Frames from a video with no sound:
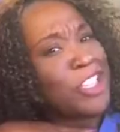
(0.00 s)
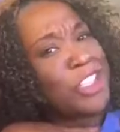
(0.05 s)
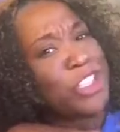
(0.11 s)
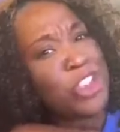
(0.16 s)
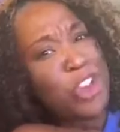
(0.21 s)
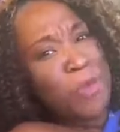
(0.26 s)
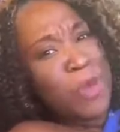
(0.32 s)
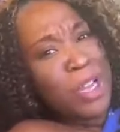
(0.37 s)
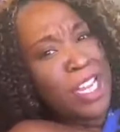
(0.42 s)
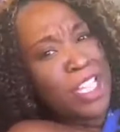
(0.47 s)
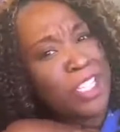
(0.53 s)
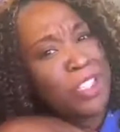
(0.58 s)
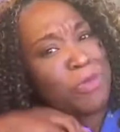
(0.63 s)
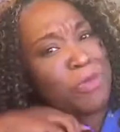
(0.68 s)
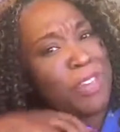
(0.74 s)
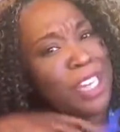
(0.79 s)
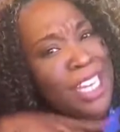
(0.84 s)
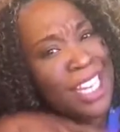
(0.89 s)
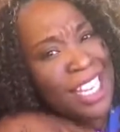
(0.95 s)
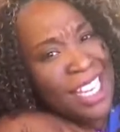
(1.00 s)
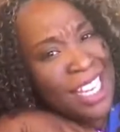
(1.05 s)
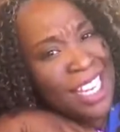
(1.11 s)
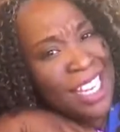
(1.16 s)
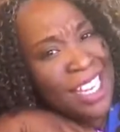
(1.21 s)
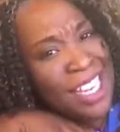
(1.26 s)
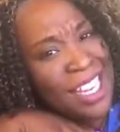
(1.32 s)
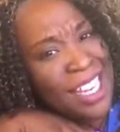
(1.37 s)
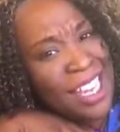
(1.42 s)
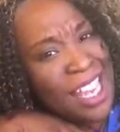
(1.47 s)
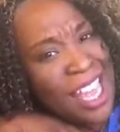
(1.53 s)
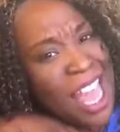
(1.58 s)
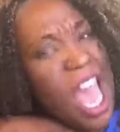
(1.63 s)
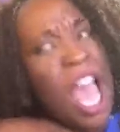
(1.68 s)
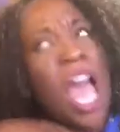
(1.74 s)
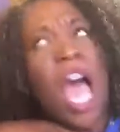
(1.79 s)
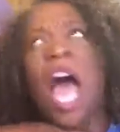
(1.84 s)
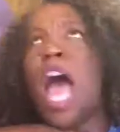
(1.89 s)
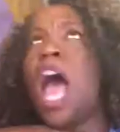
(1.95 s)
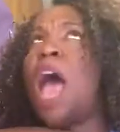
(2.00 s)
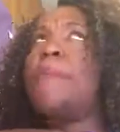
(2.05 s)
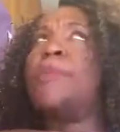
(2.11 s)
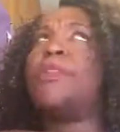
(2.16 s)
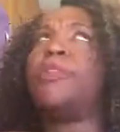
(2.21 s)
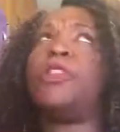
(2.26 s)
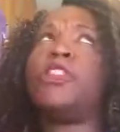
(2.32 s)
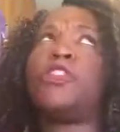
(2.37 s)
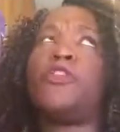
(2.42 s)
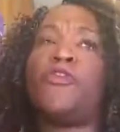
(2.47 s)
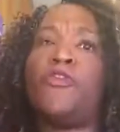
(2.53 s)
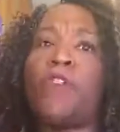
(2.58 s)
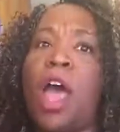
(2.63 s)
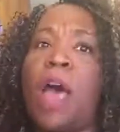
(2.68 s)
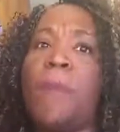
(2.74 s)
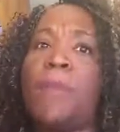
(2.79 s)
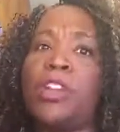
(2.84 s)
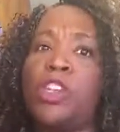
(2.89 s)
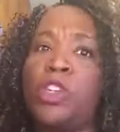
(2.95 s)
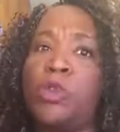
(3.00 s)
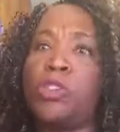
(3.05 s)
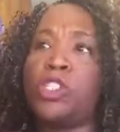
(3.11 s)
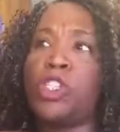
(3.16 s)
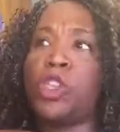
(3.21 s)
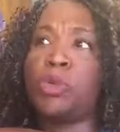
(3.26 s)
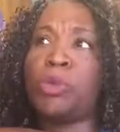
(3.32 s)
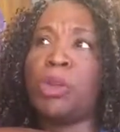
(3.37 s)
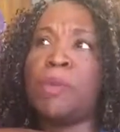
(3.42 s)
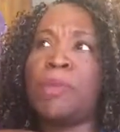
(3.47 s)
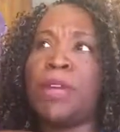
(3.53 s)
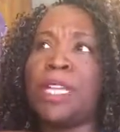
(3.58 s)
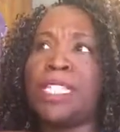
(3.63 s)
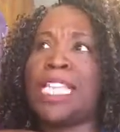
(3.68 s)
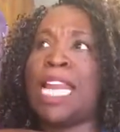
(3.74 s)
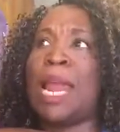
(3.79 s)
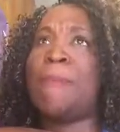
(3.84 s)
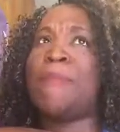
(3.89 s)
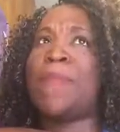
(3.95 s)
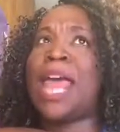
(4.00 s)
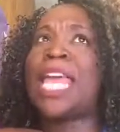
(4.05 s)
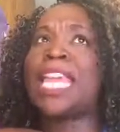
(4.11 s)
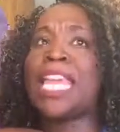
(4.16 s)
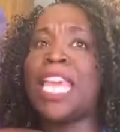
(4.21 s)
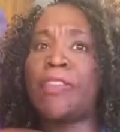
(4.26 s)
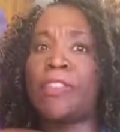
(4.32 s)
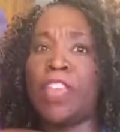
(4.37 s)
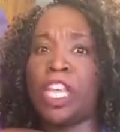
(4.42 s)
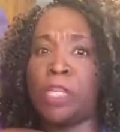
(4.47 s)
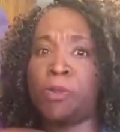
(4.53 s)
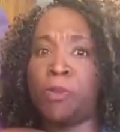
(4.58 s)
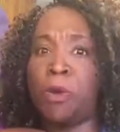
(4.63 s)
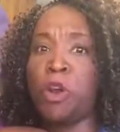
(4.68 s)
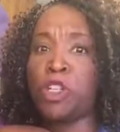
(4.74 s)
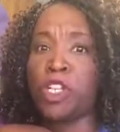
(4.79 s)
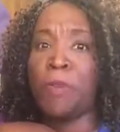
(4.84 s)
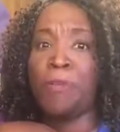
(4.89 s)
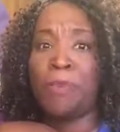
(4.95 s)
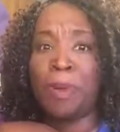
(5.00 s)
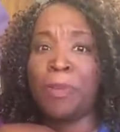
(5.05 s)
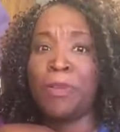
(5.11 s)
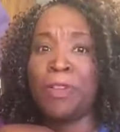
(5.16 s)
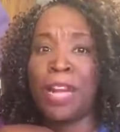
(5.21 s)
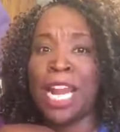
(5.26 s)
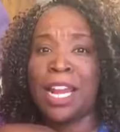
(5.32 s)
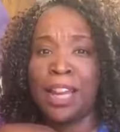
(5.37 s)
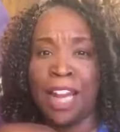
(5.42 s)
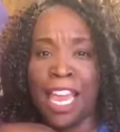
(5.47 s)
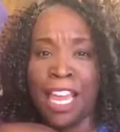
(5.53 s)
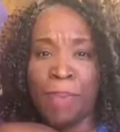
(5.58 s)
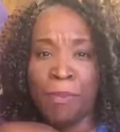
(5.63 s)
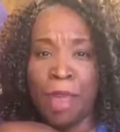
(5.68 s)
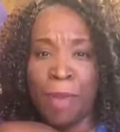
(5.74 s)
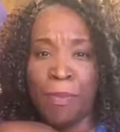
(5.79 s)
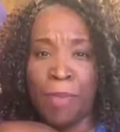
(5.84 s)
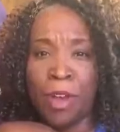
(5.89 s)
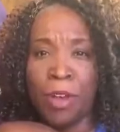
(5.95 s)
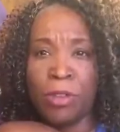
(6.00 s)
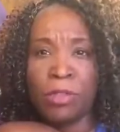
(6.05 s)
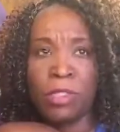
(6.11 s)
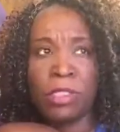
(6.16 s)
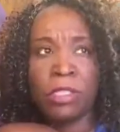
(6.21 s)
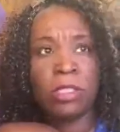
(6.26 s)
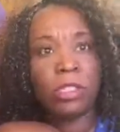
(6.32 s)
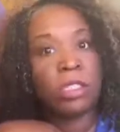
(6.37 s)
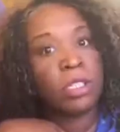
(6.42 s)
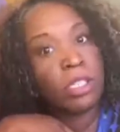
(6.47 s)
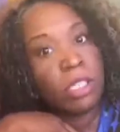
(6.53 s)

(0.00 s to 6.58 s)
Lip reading: 2 months, really? I've been doing this for 3 months, and I'm not getting the exposure. People are not liking my post.